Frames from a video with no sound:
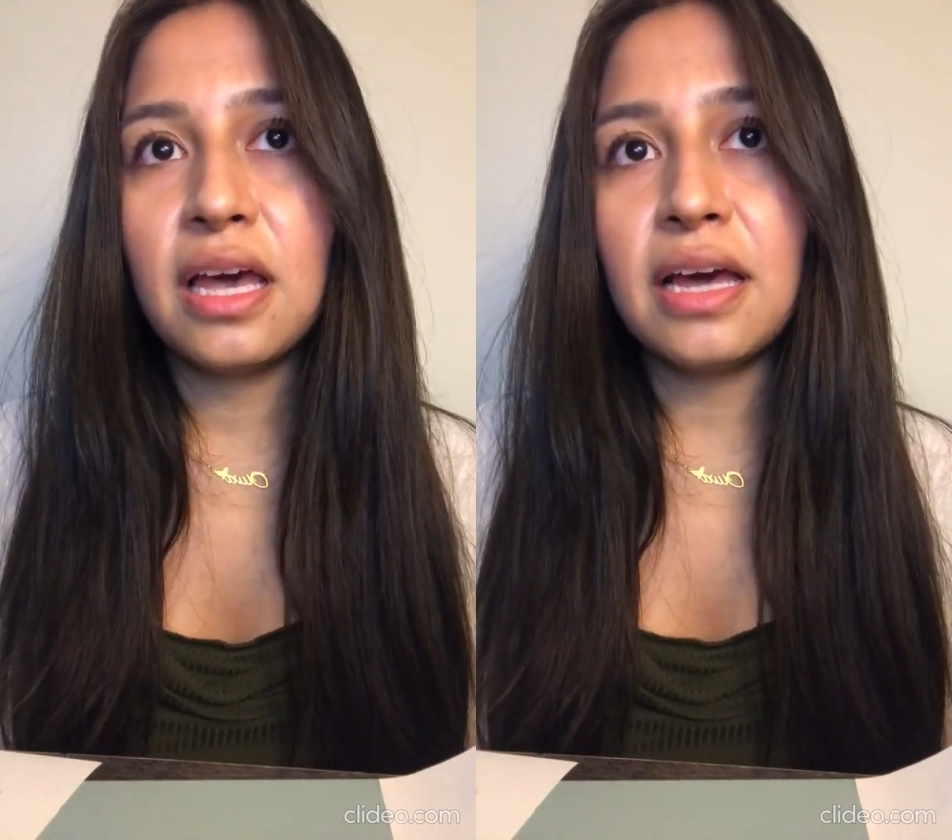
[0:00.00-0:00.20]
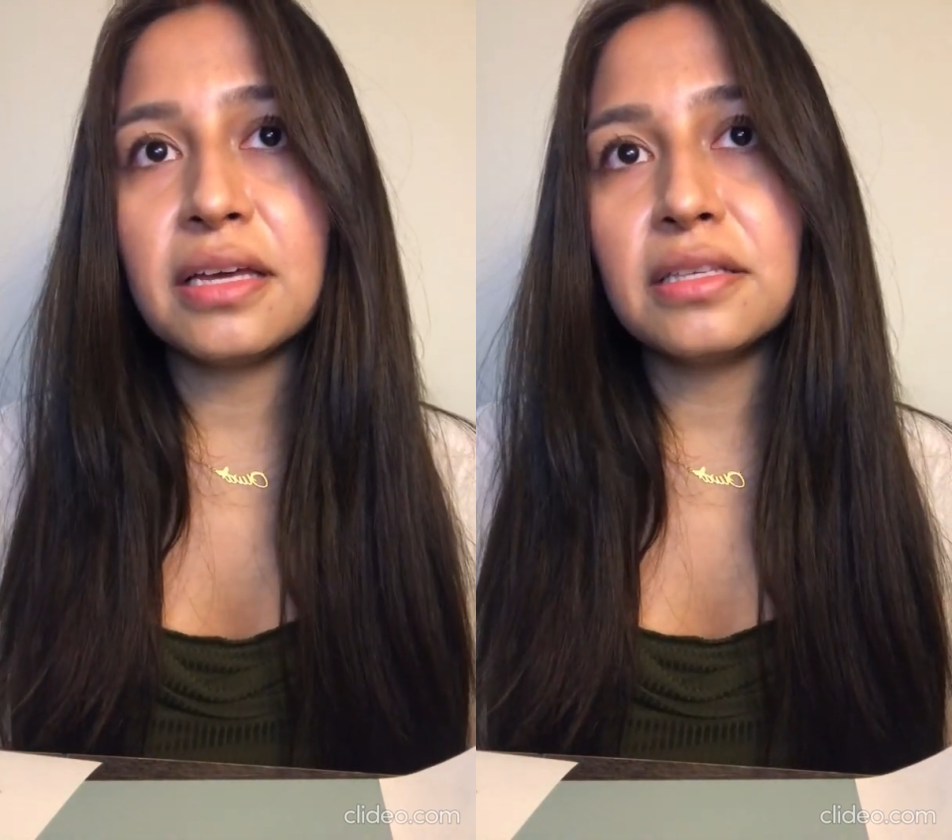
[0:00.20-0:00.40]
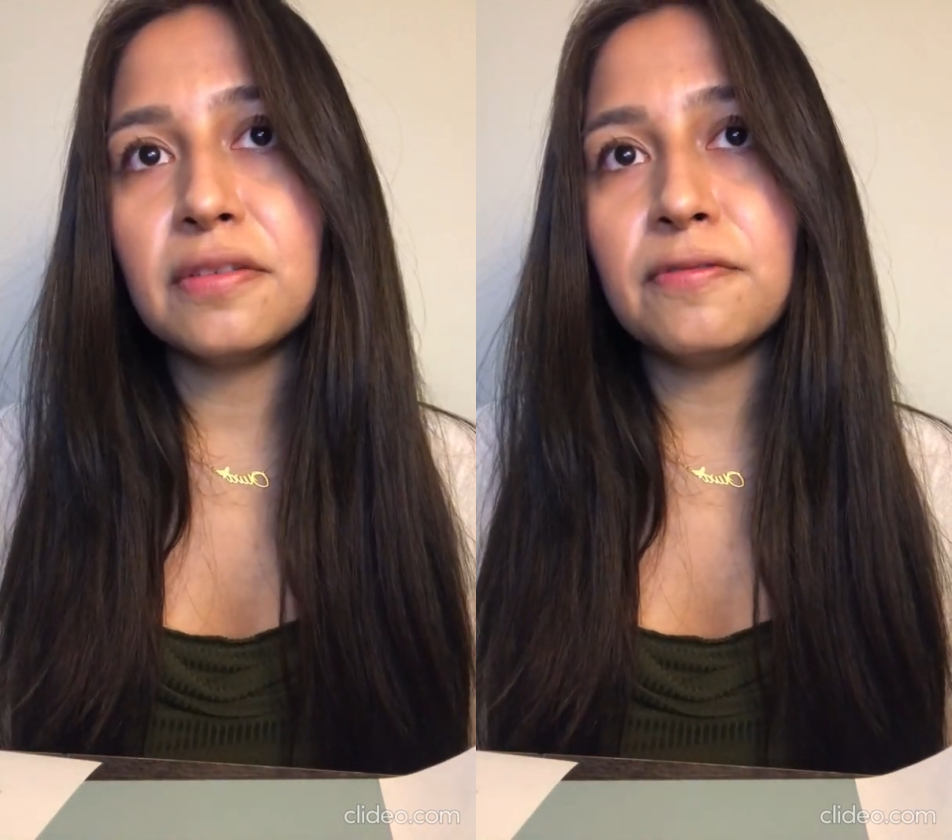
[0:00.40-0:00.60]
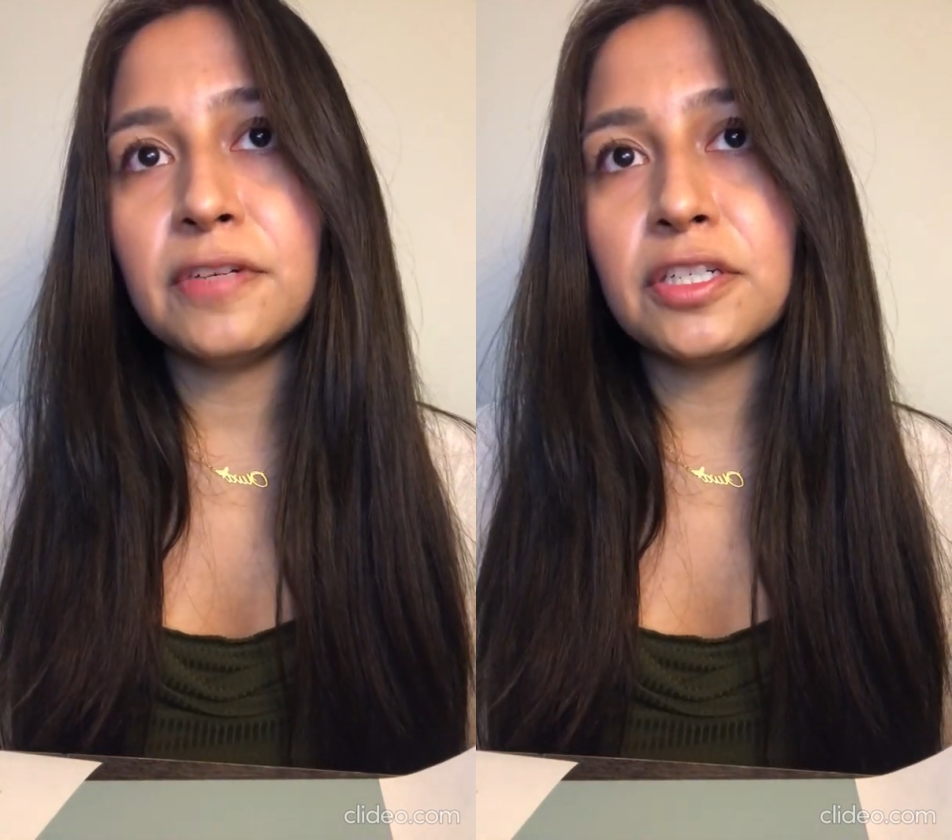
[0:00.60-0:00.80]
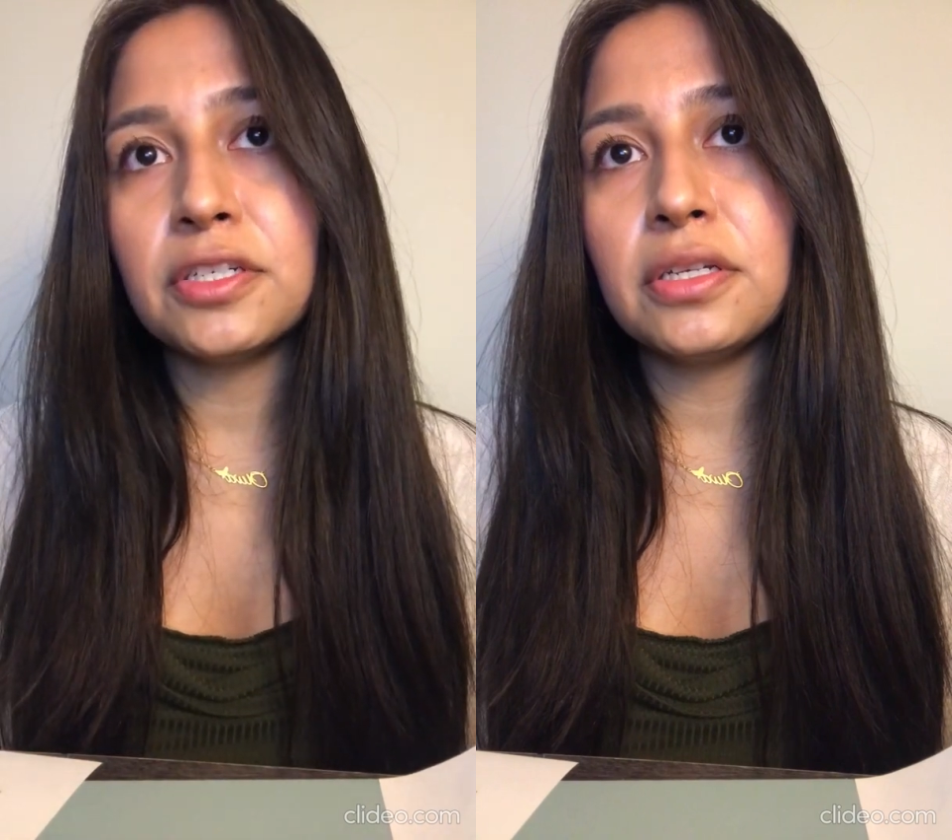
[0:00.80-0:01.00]
against
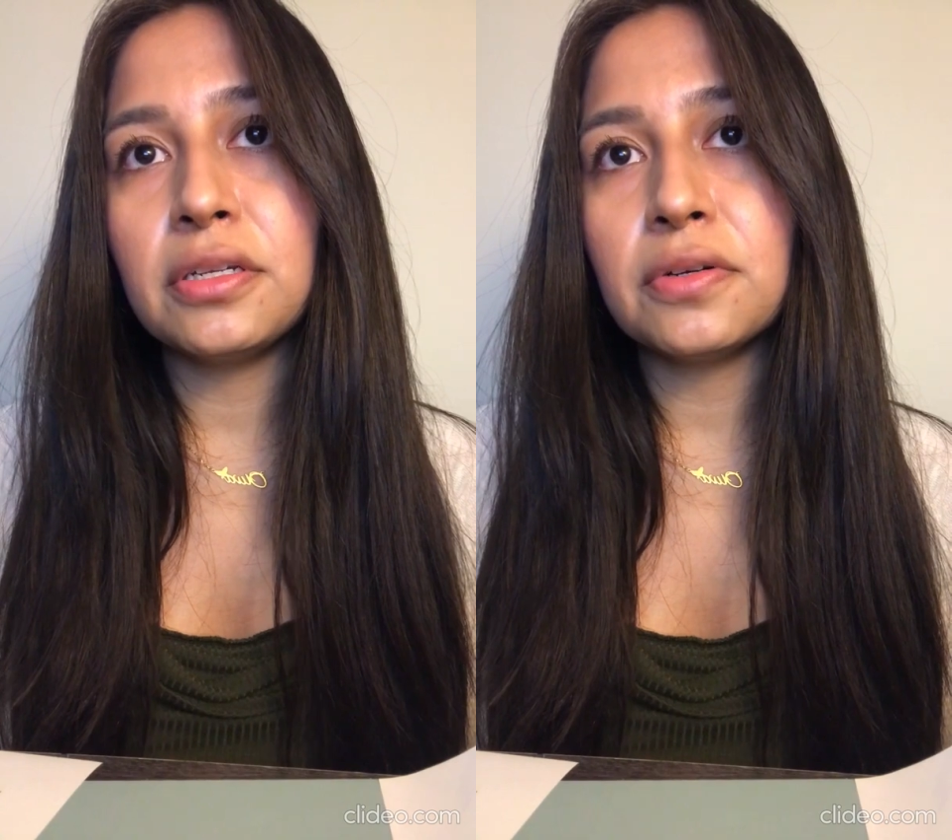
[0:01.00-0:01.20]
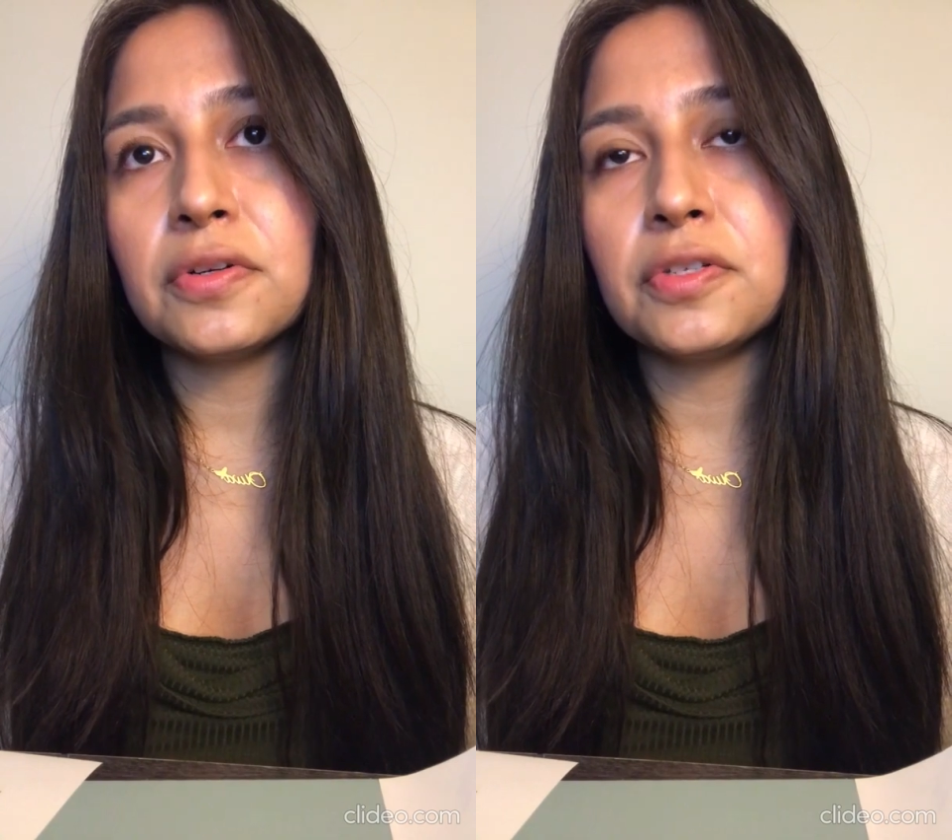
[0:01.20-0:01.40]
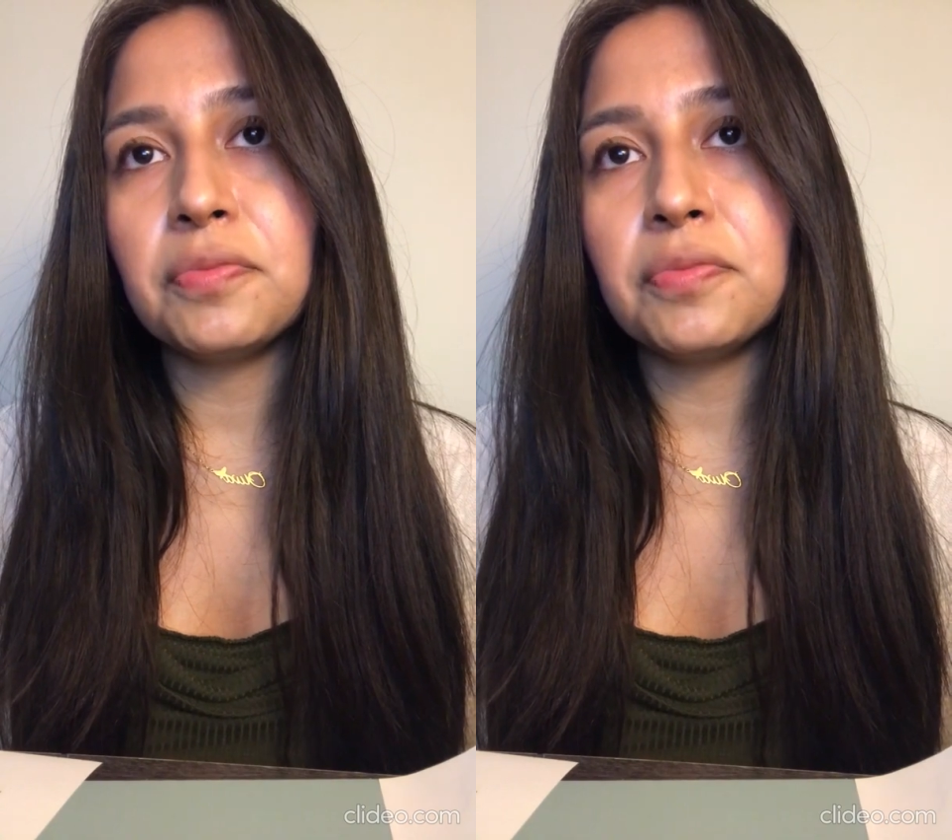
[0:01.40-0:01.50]
infection and occurs